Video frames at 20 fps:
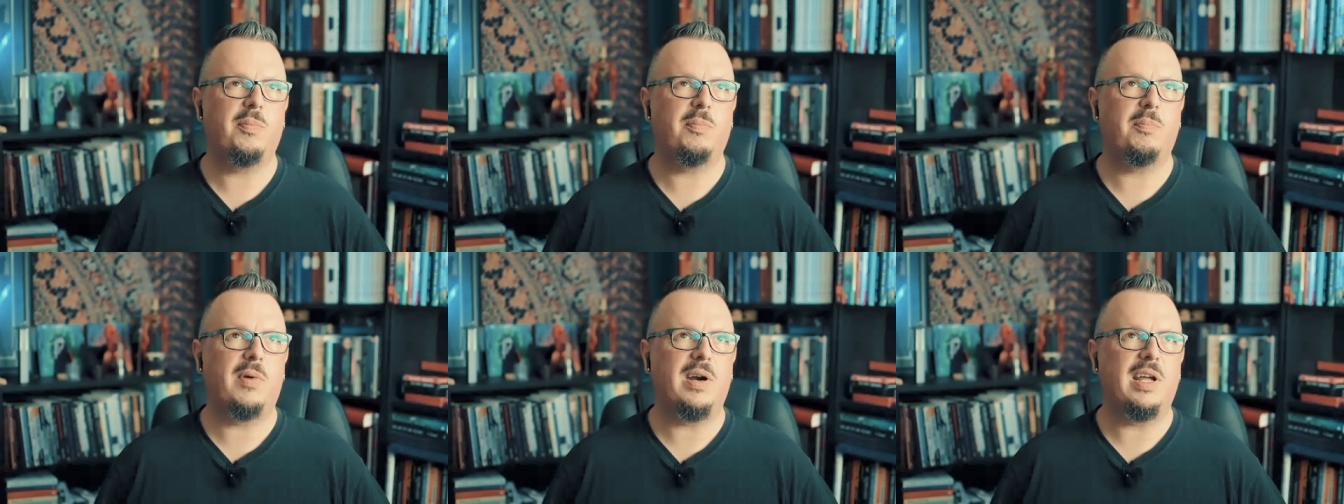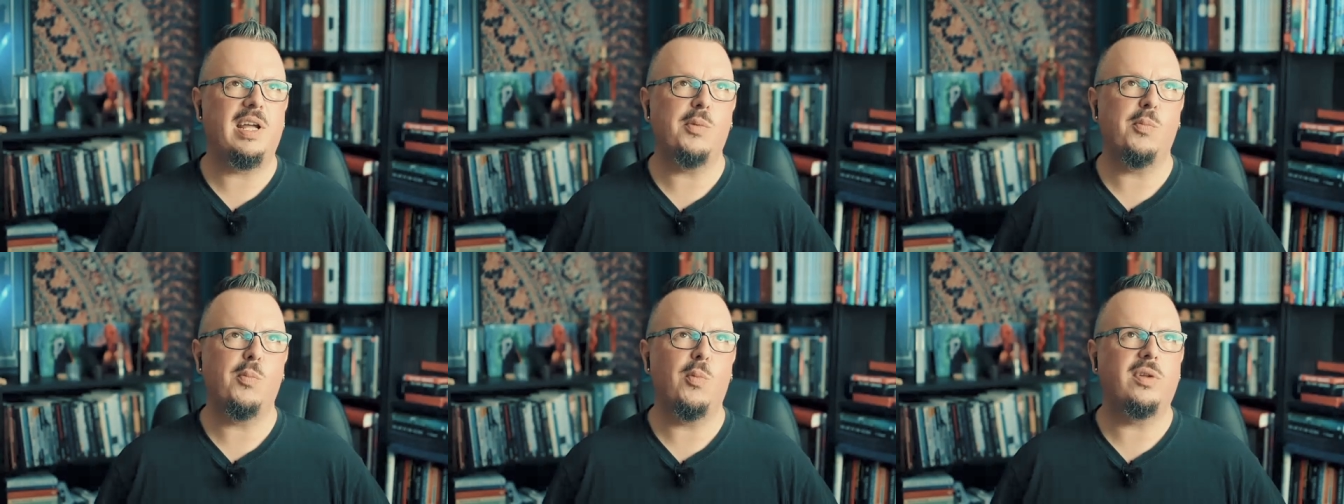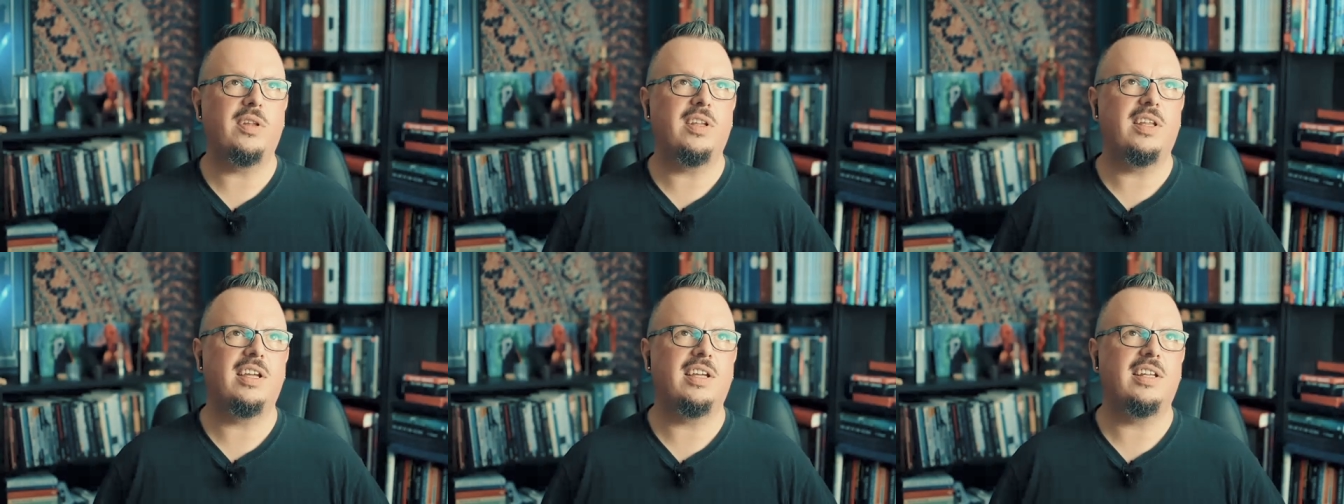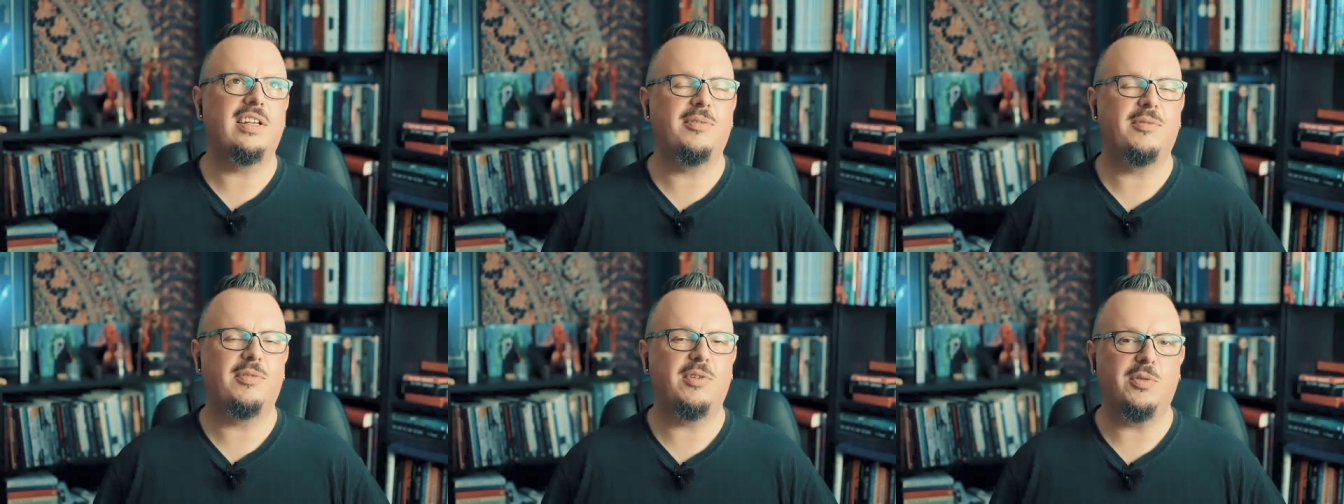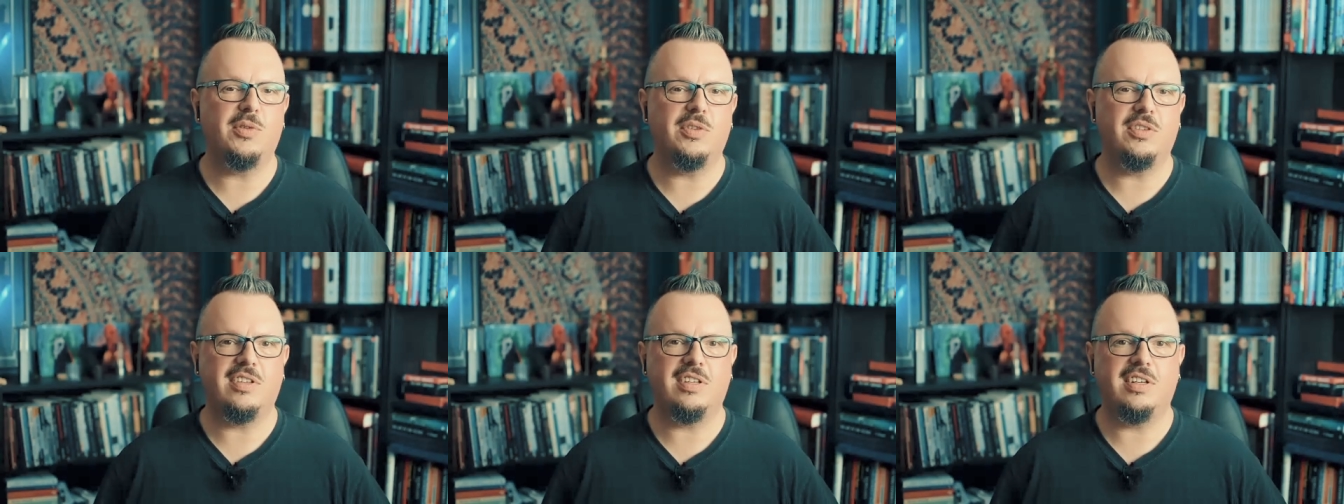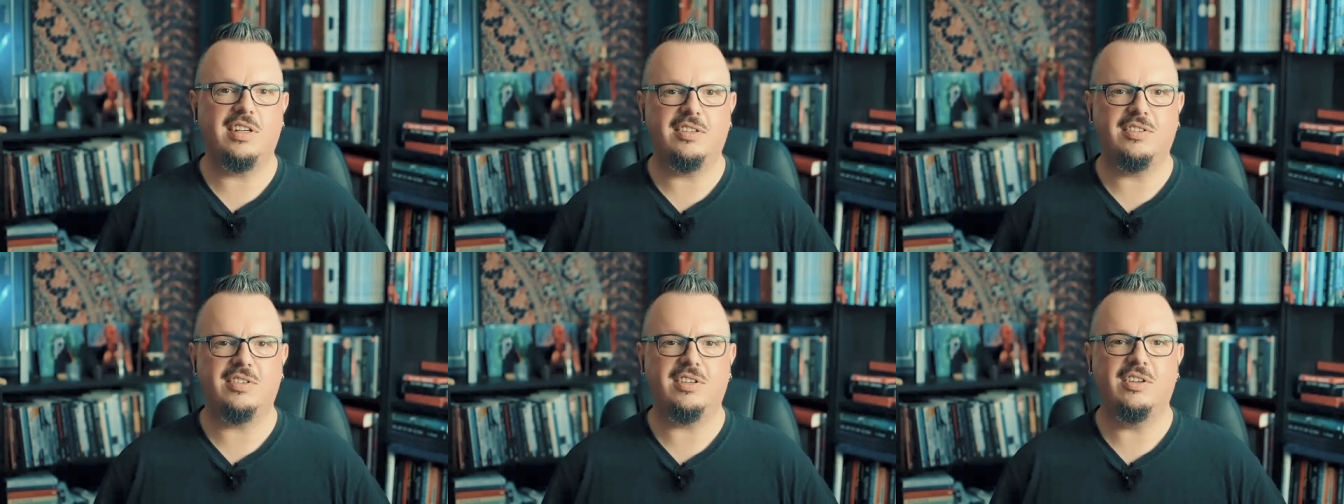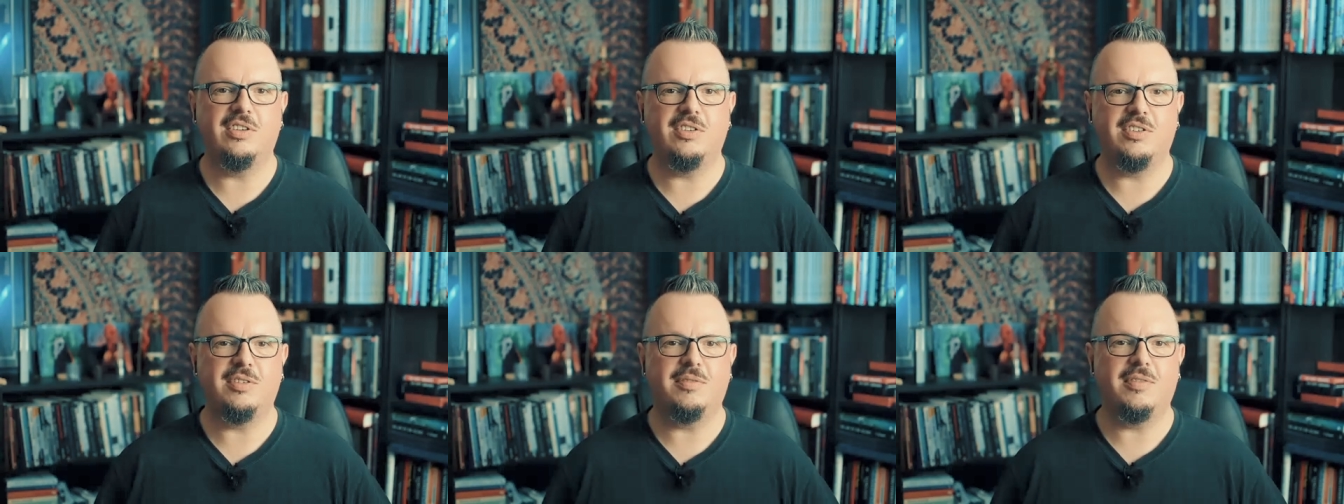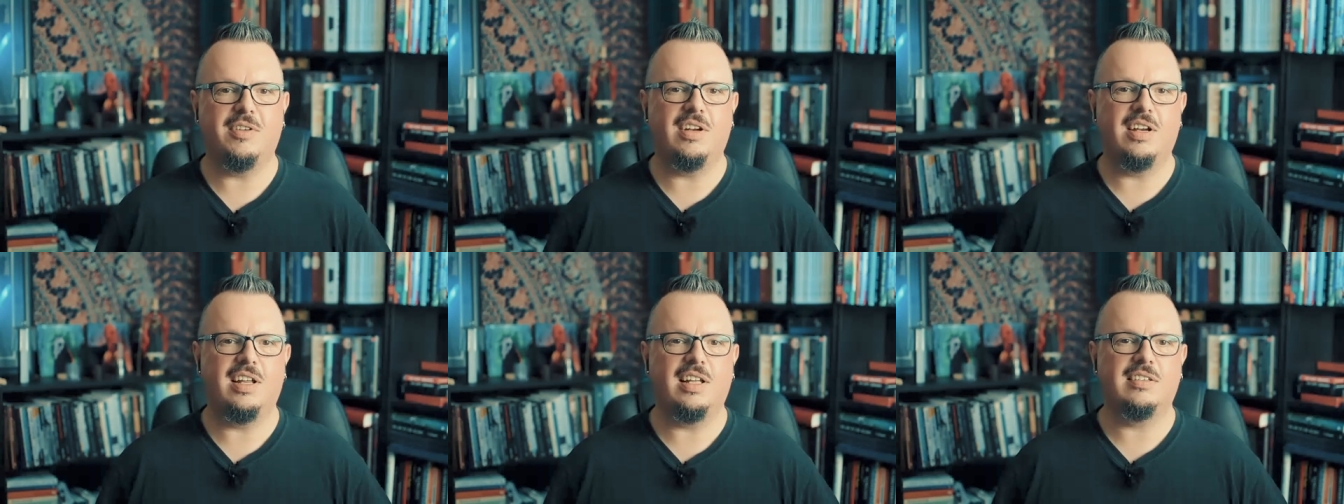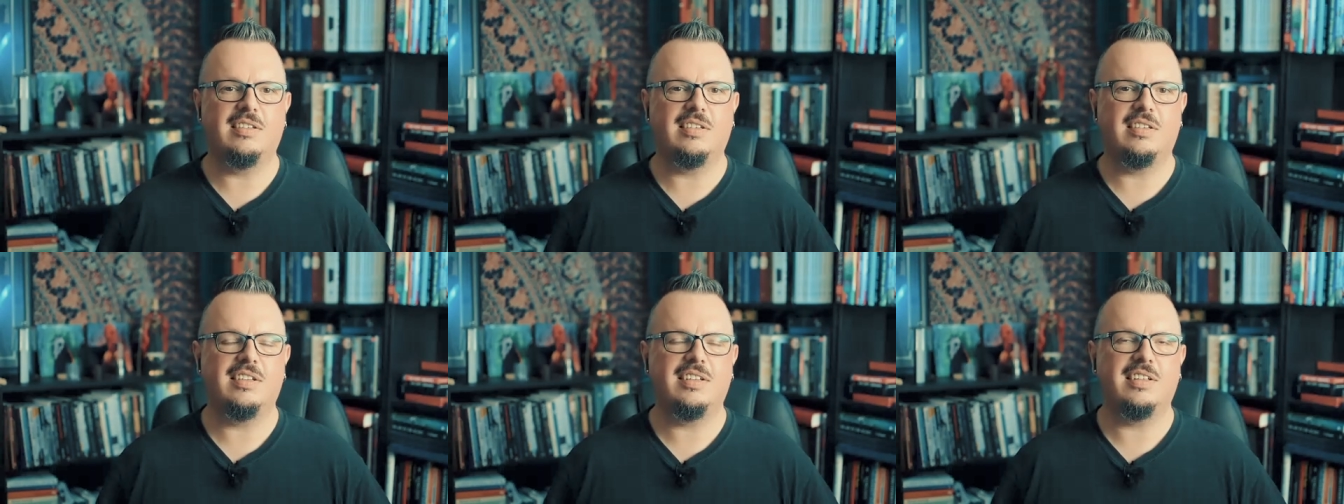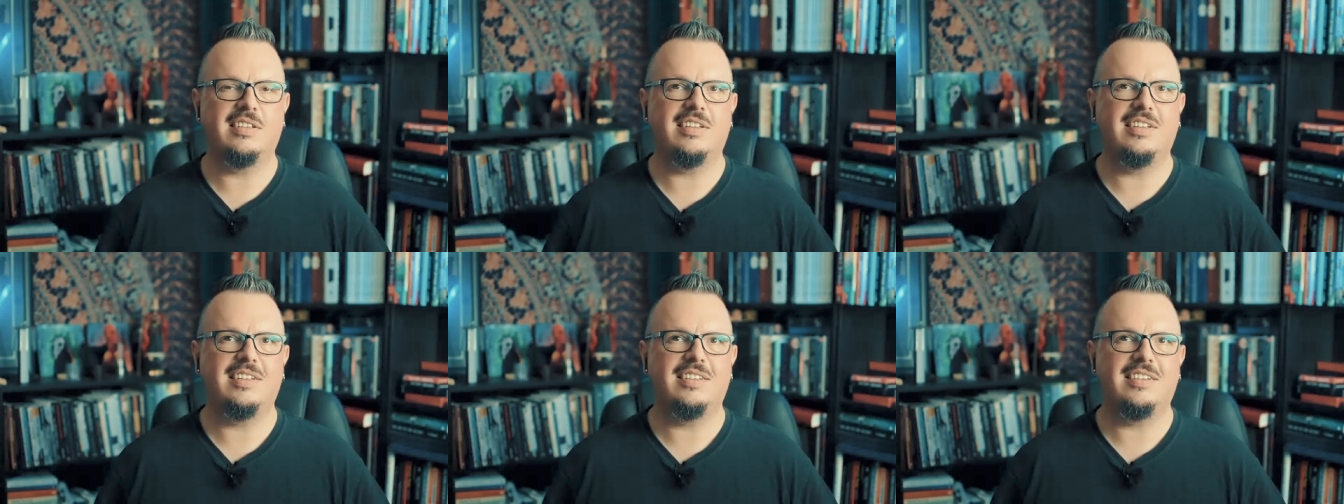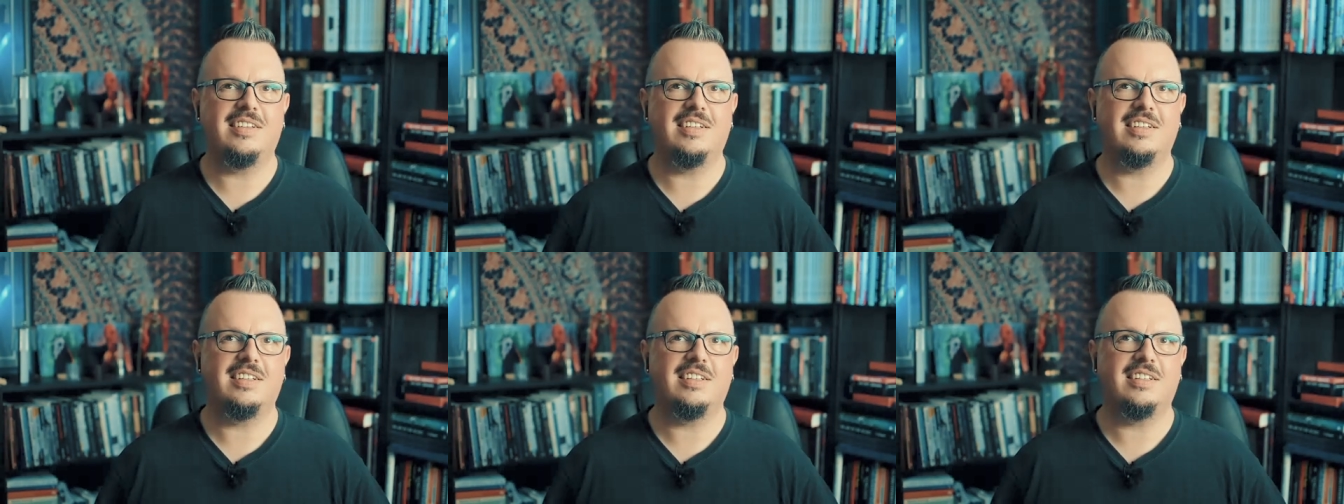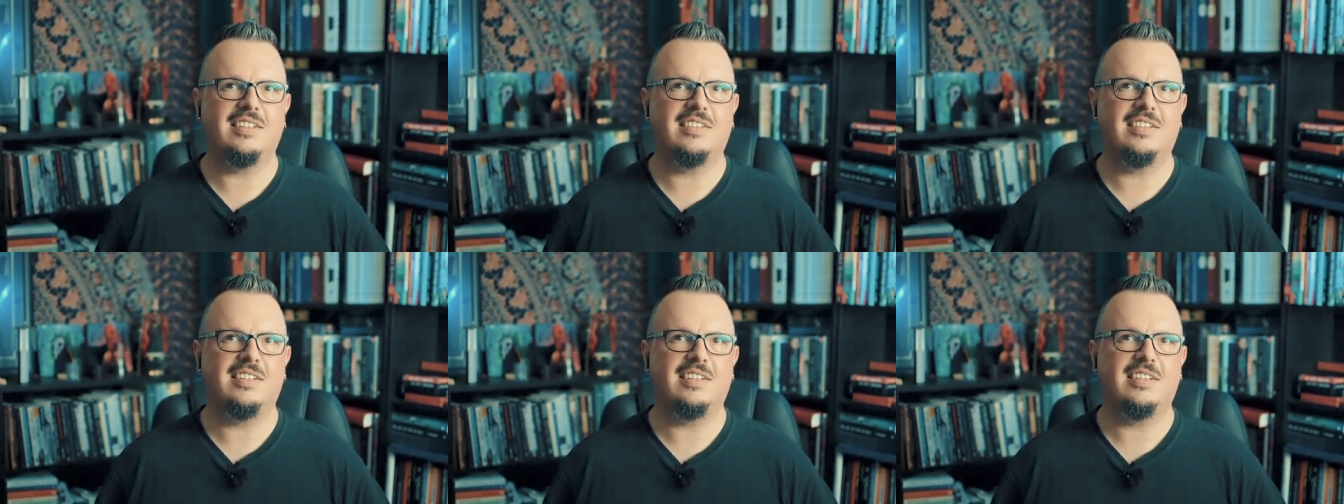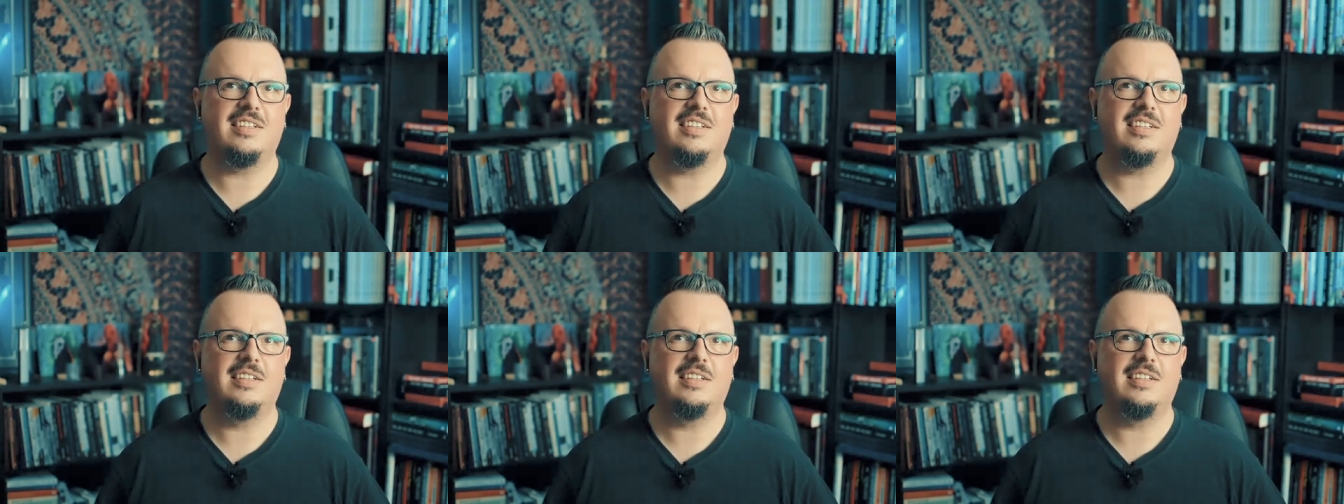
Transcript: bringing one thing into focus to the exclusion of all else. It's, it's like it's... Uh,